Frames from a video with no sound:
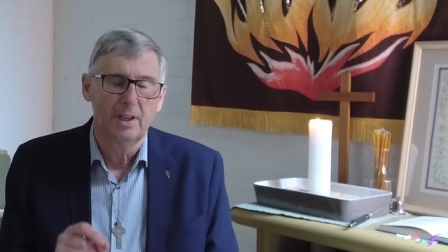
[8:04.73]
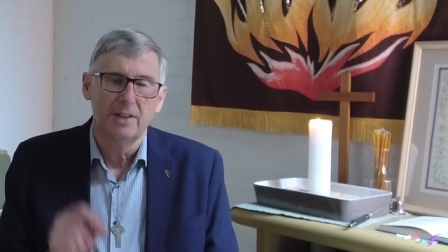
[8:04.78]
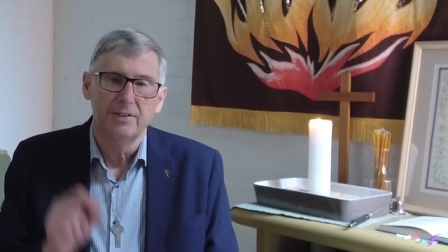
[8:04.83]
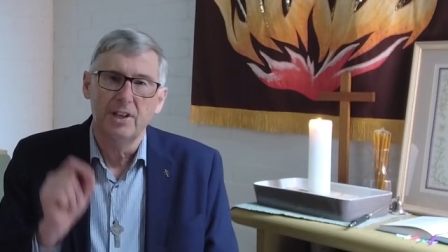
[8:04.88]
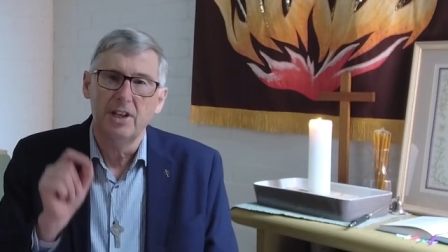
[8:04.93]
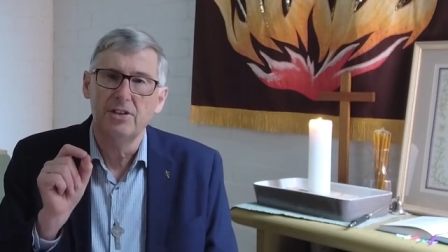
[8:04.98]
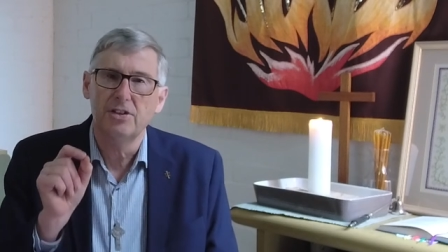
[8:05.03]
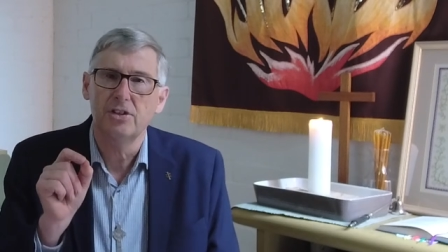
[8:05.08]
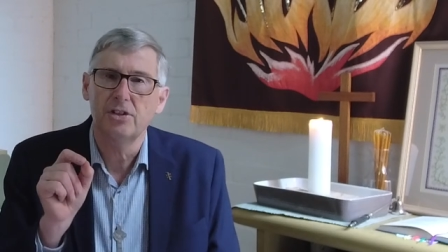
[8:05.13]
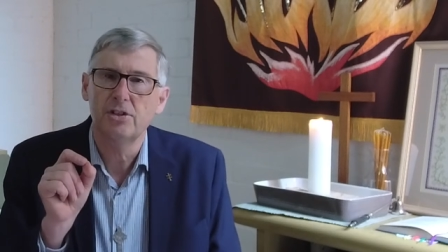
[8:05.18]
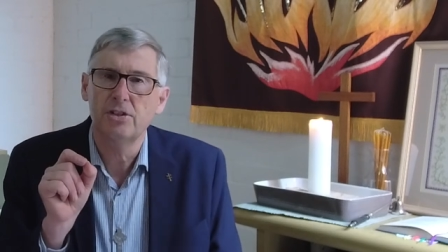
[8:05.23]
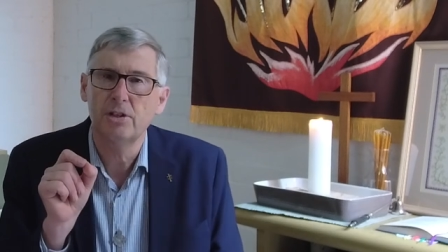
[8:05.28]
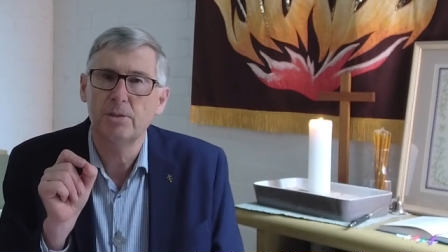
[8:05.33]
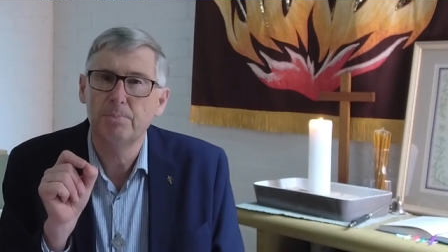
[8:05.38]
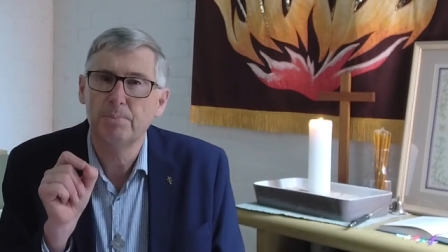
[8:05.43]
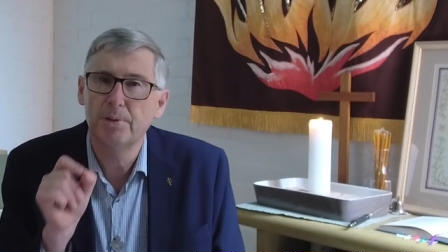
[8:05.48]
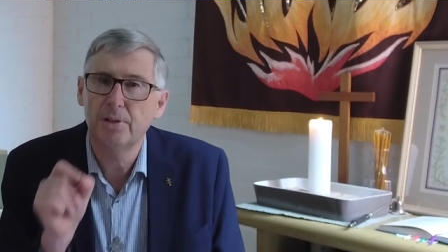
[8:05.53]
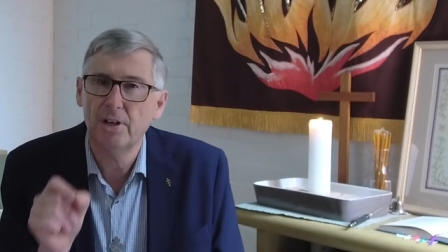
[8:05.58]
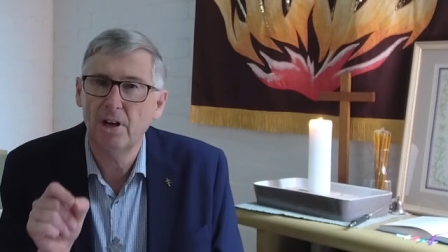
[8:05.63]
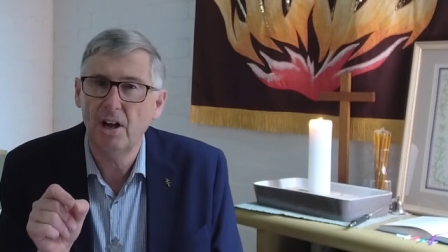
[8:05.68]
there's a
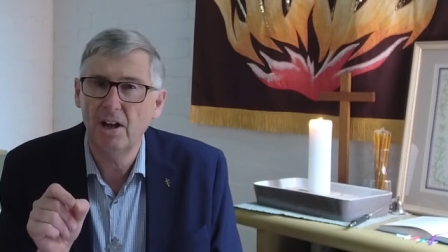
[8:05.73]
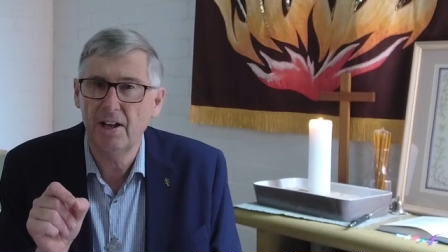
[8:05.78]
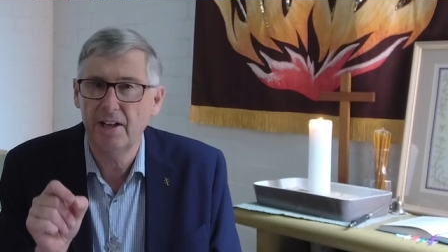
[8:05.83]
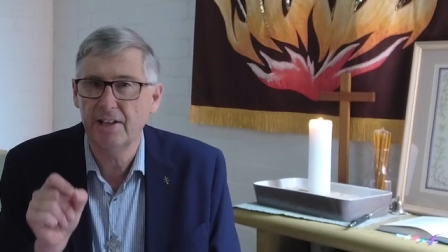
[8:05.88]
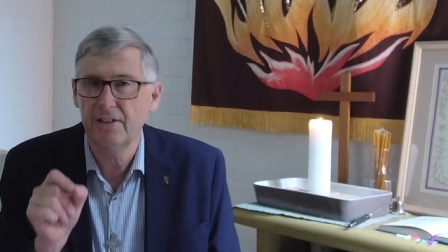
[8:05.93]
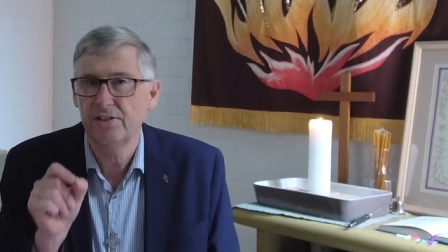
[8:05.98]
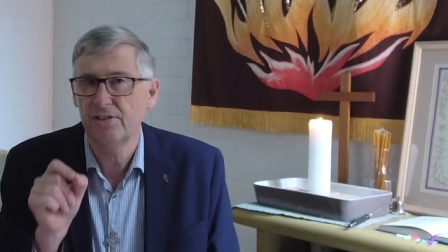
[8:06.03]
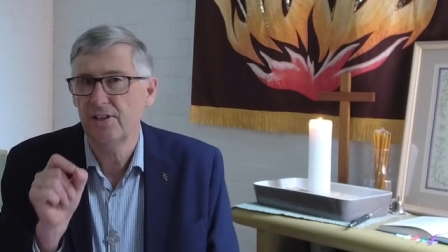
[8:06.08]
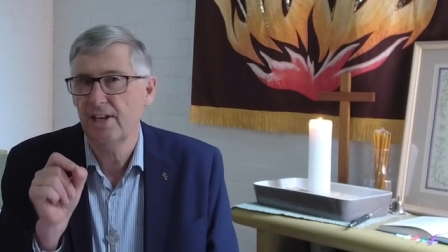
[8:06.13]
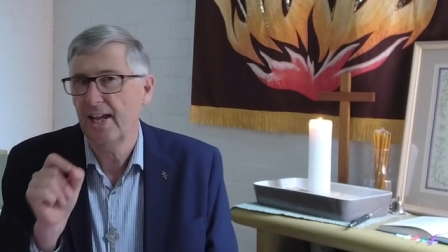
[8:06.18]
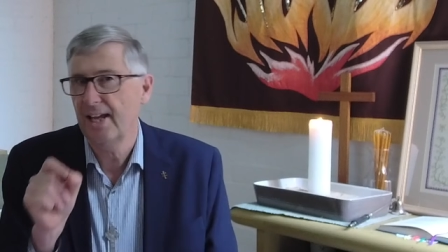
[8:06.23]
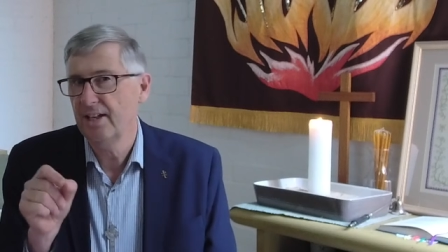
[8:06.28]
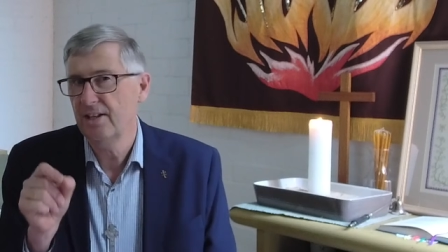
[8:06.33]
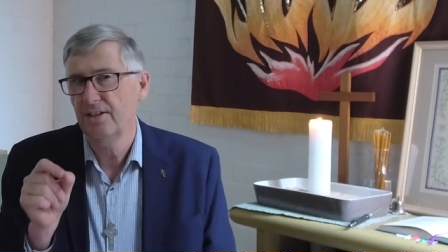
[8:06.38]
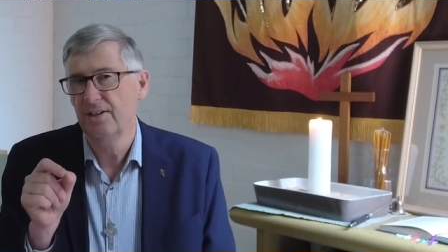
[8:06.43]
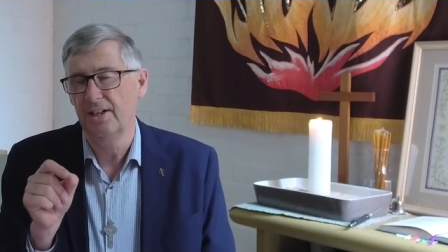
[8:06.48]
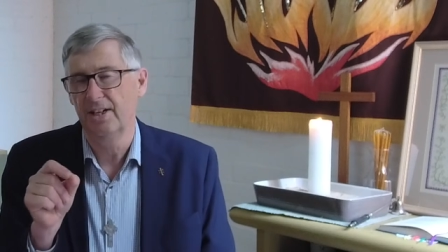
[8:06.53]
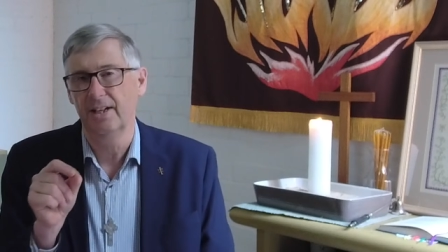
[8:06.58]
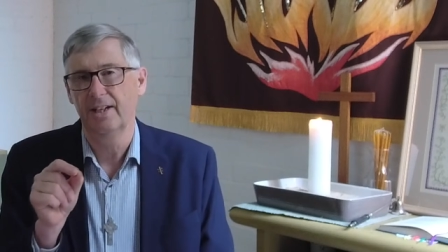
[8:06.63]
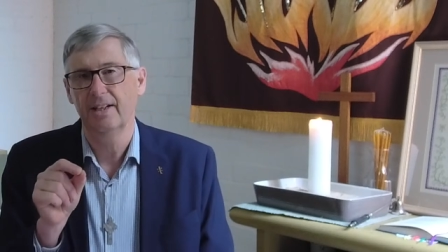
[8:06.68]
surprise
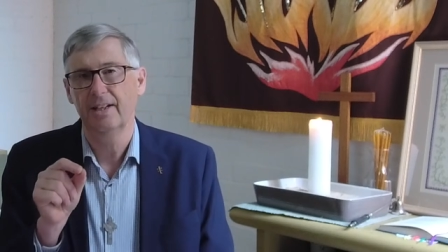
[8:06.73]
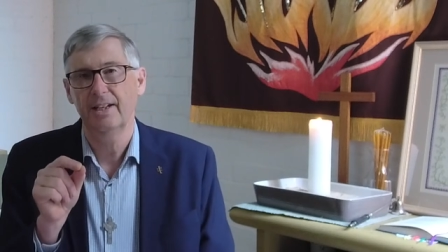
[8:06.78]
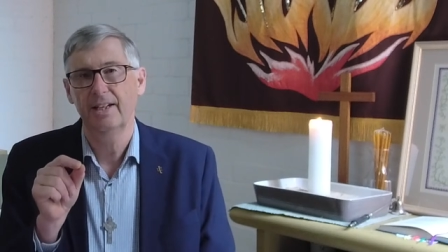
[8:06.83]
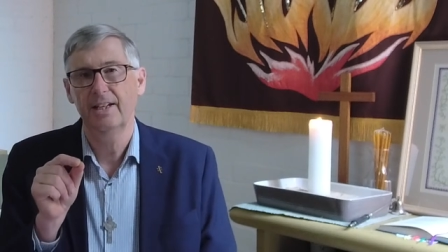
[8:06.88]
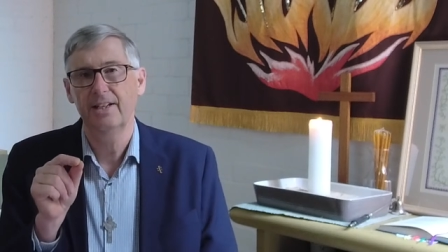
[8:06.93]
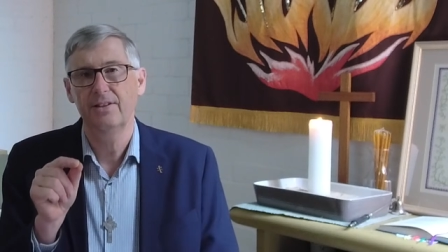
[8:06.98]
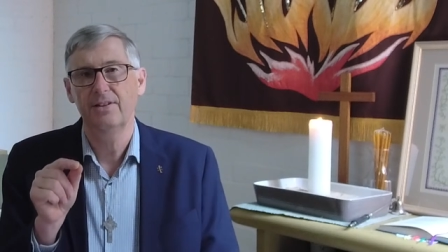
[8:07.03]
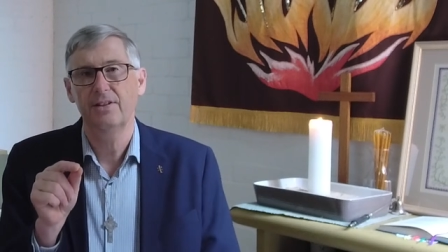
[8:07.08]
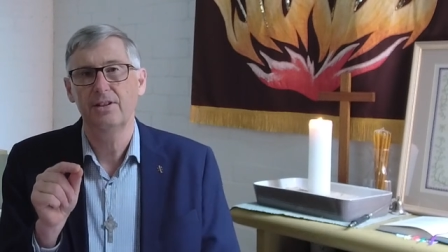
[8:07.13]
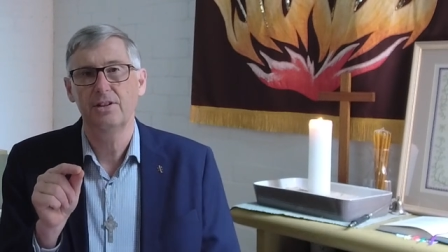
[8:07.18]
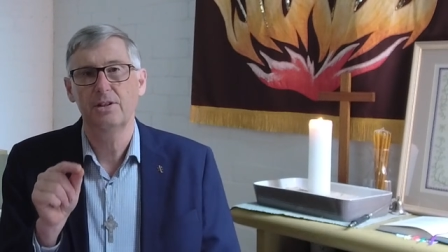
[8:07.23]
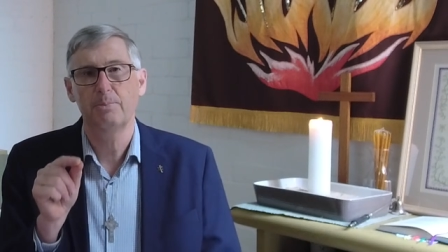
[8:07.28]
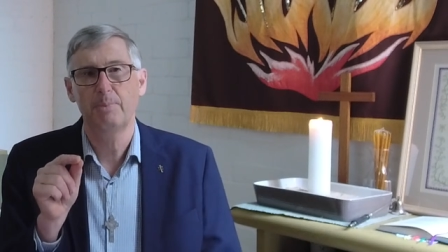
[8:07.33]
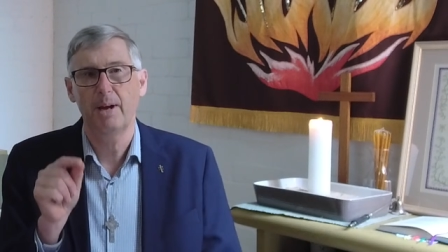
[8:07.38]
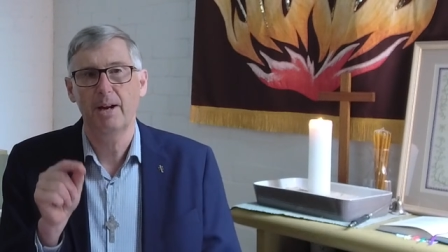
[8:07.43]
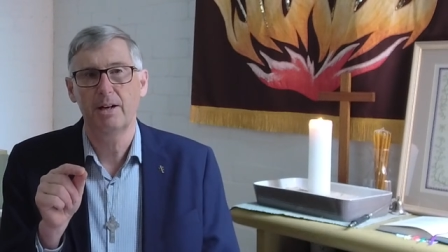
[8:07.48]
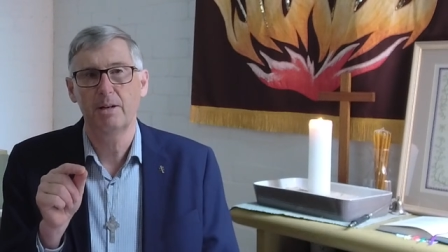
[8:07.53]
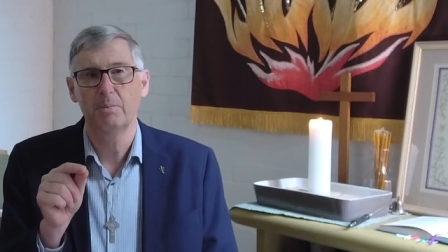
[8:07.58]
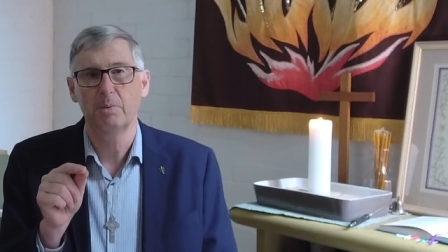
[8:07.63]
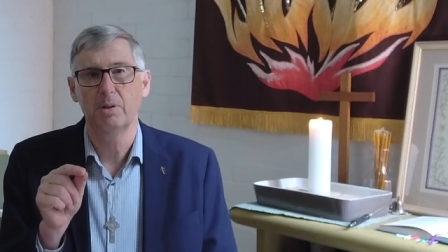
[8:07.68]
ending in this
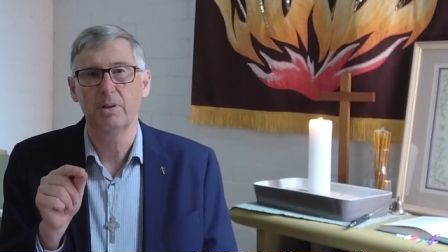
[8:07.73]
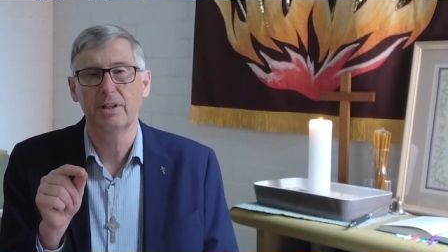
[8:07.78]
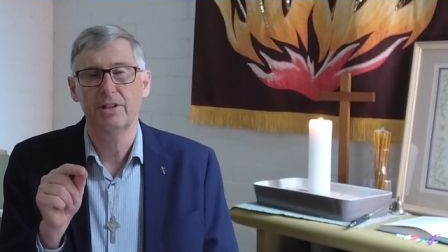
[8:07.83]
parable.